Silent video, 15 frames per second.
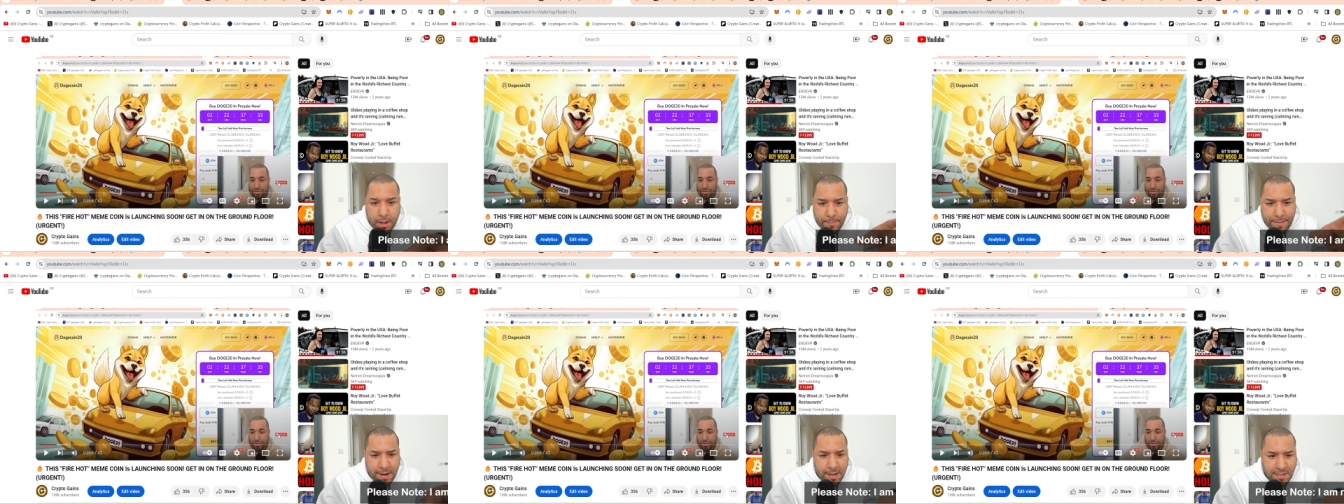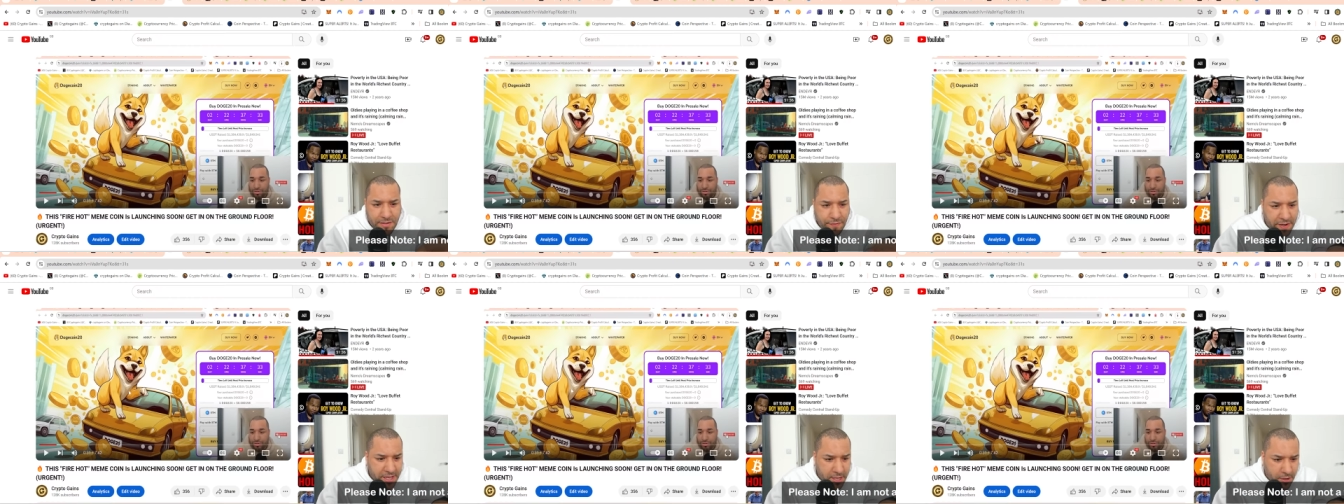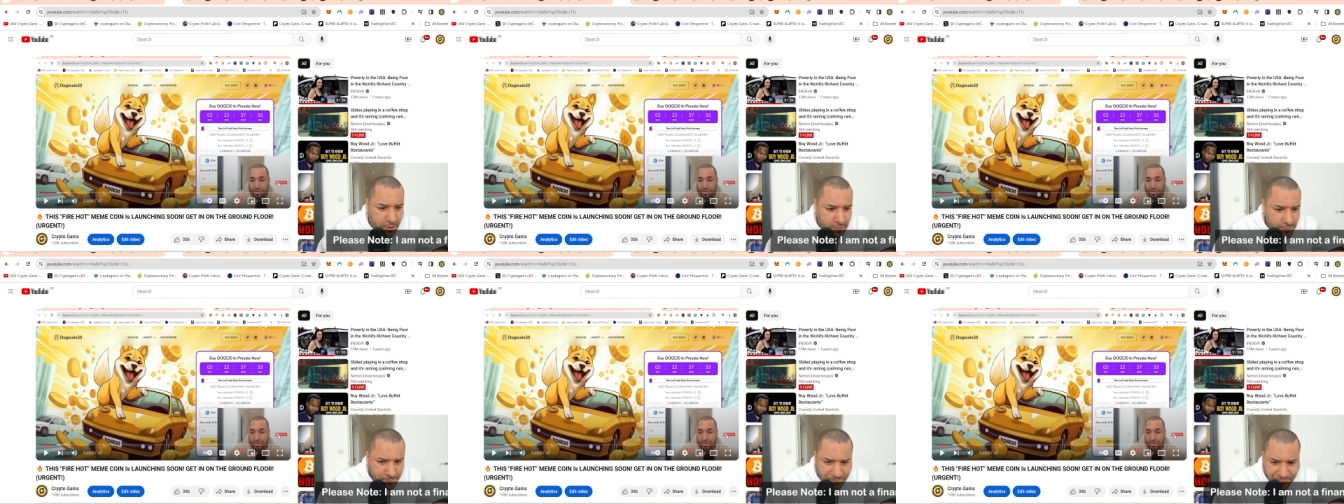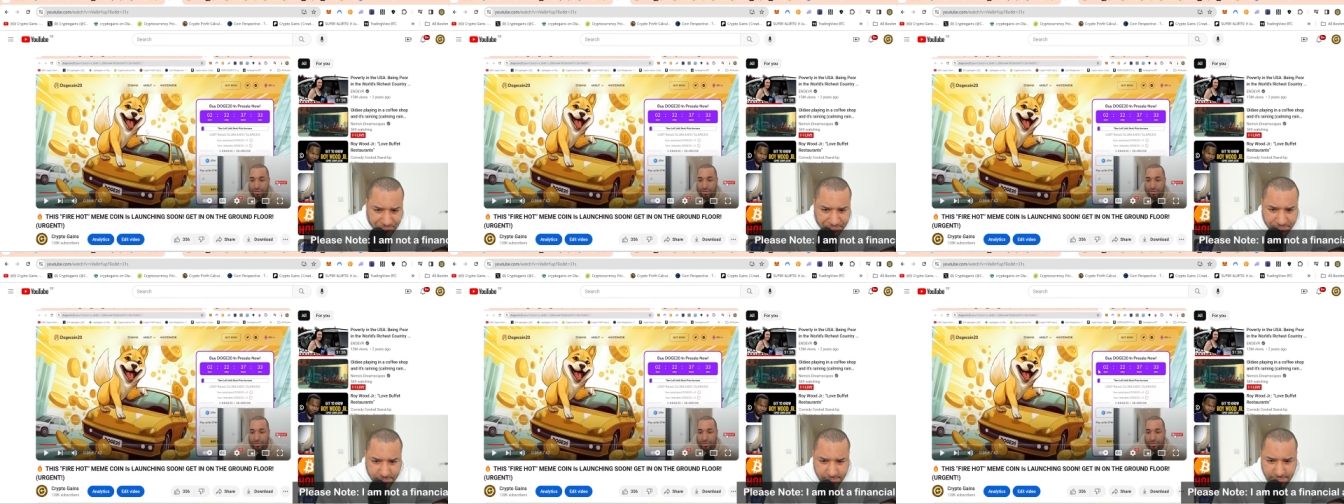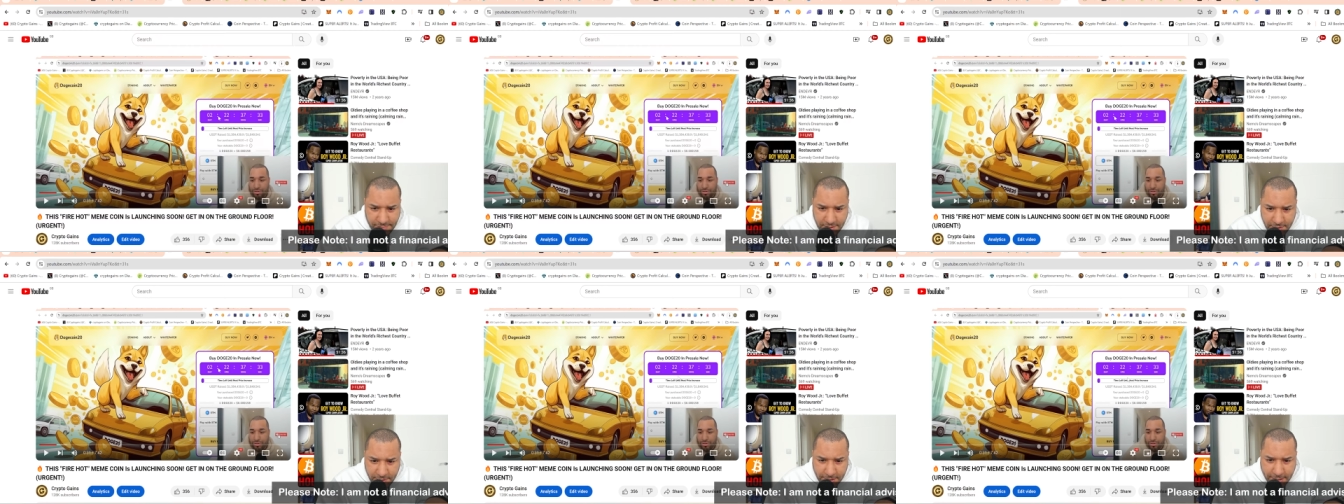in my last video,
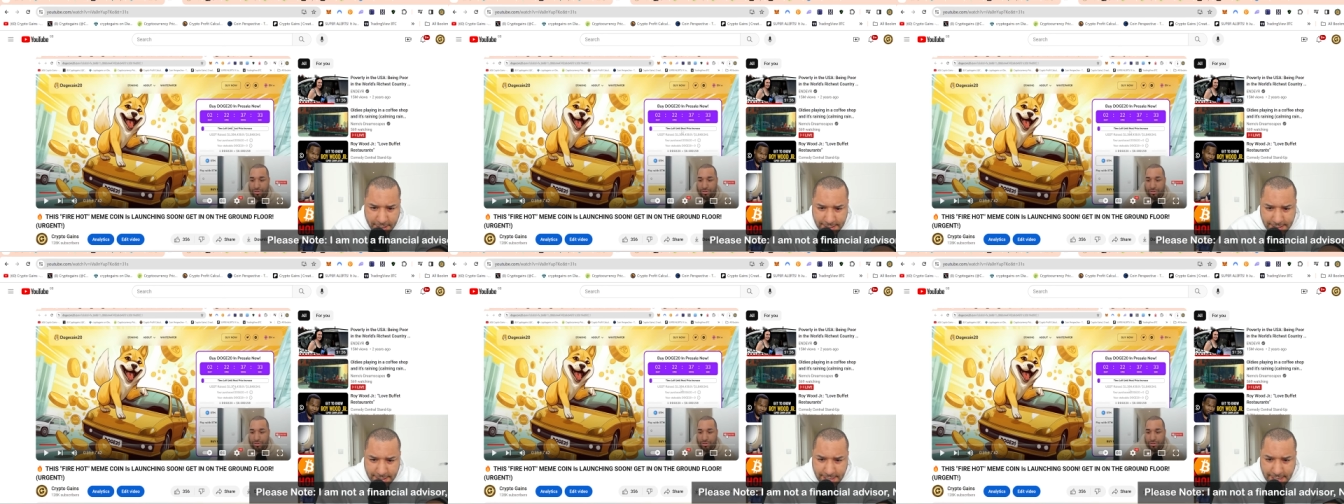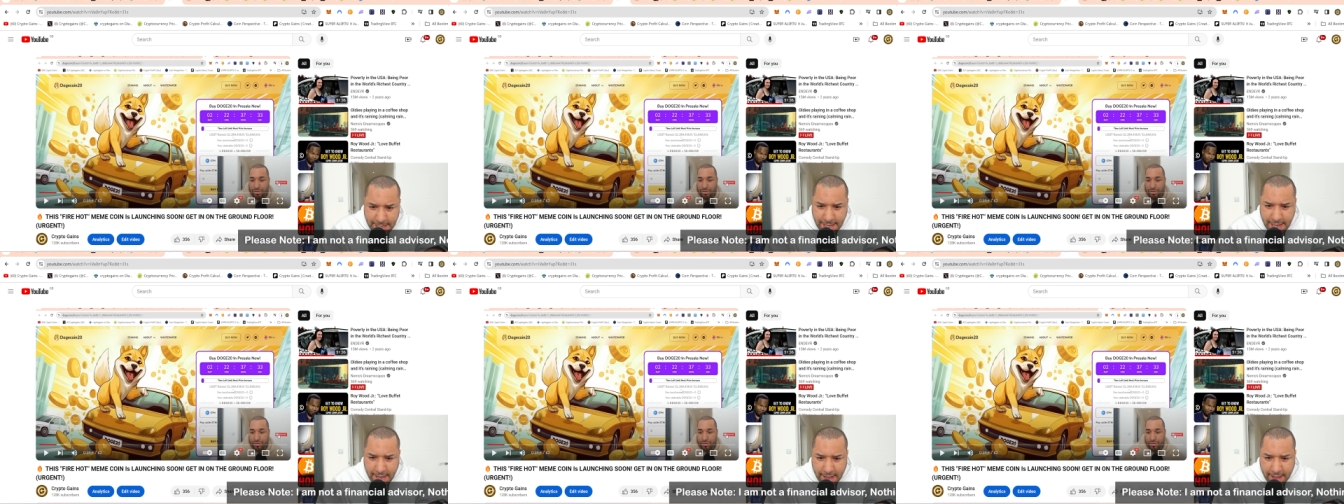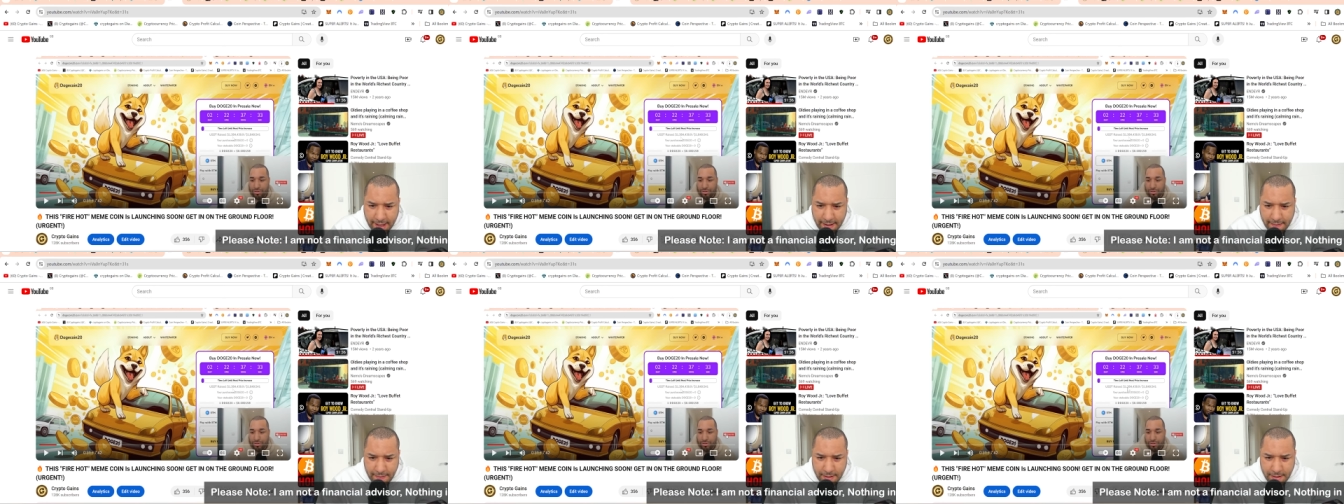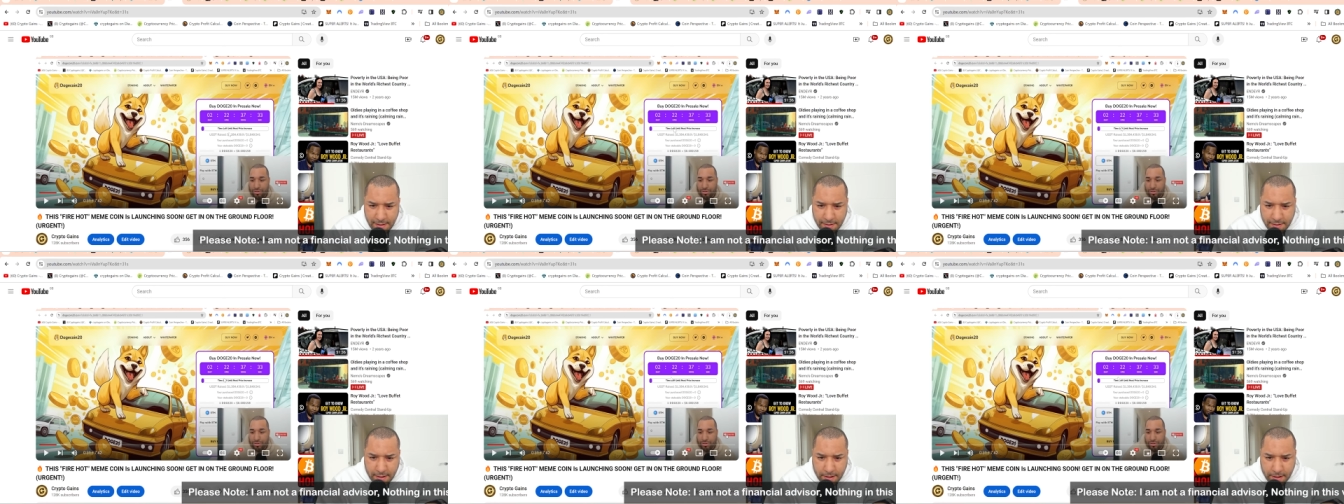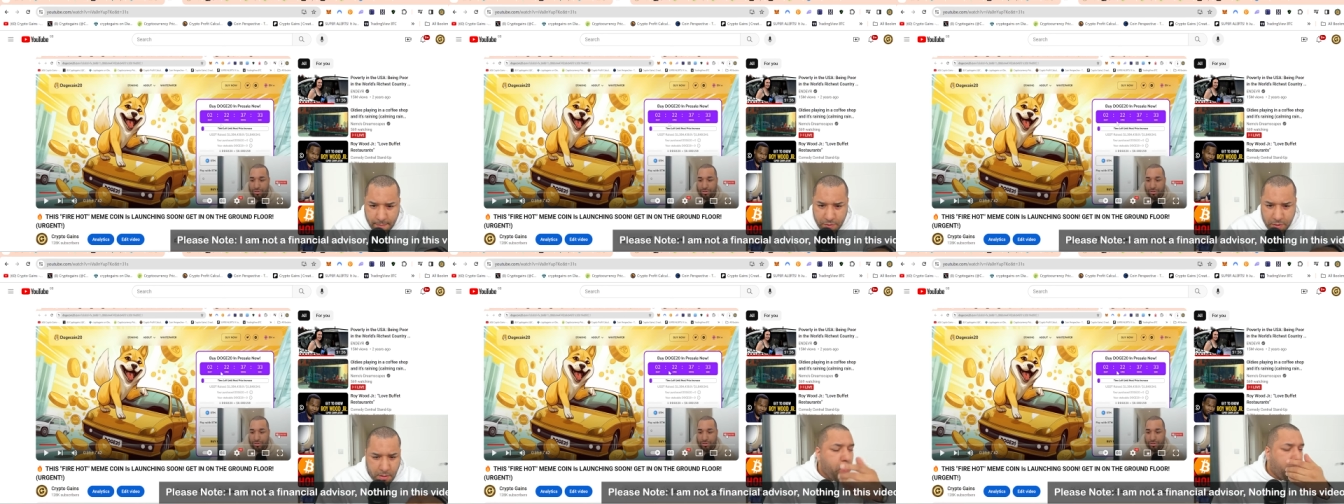you can see here the